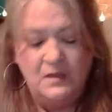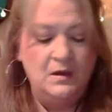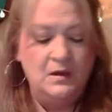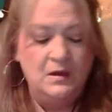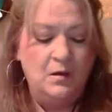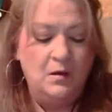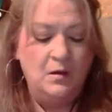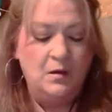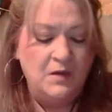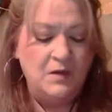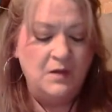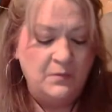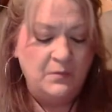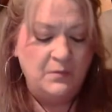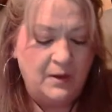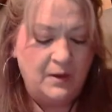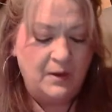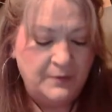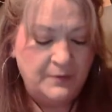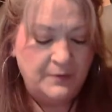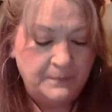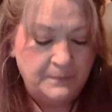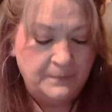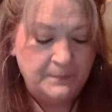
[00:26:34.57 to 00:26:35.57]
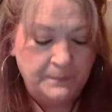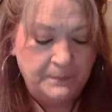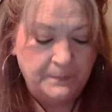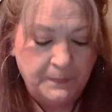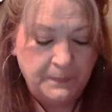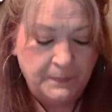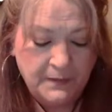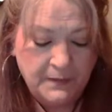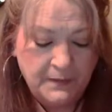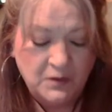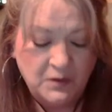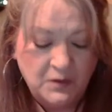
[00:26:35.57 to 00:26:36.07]
Okay, Robert,
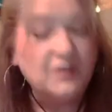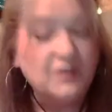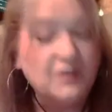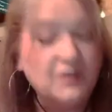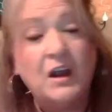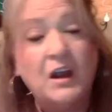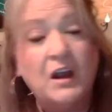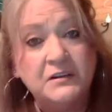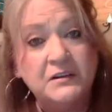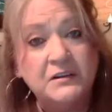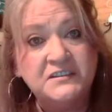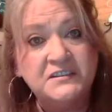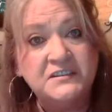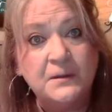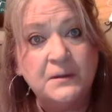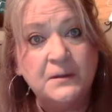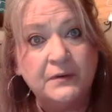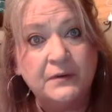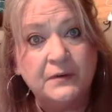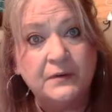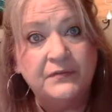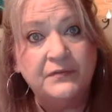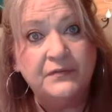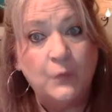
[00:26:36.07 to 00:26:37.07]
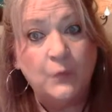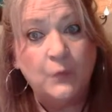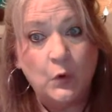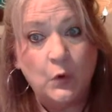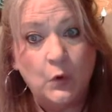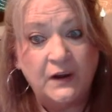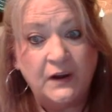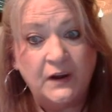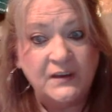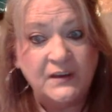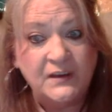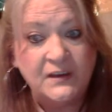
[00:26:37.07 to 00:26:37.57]
your card is number
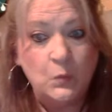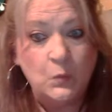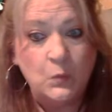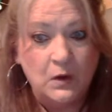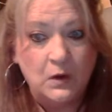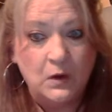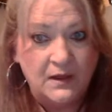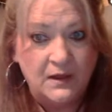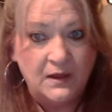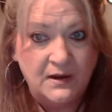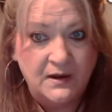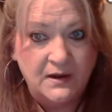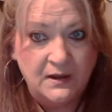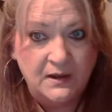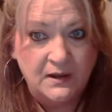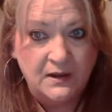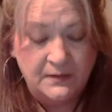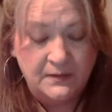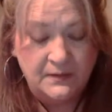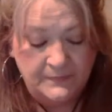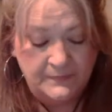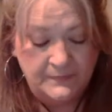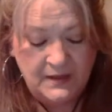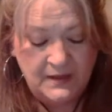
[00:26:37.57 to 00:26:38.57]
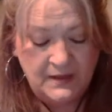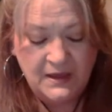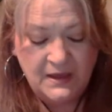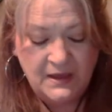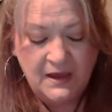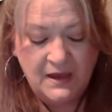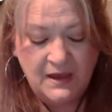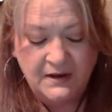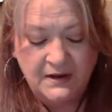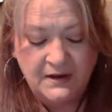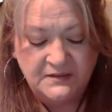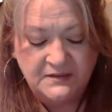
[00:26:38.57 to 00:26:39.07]
41.
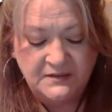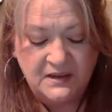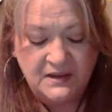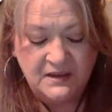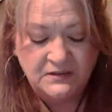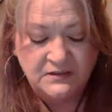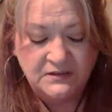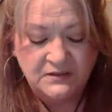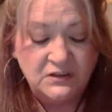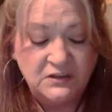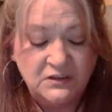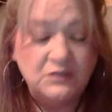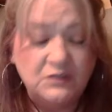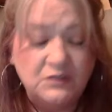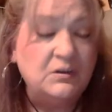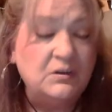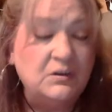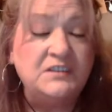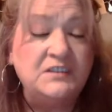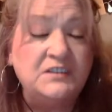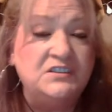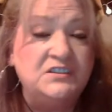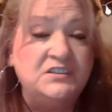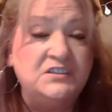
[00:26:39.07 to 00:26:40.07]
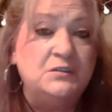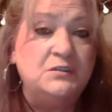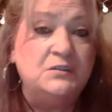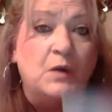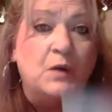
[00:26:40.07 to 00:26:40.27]
And it says, You can do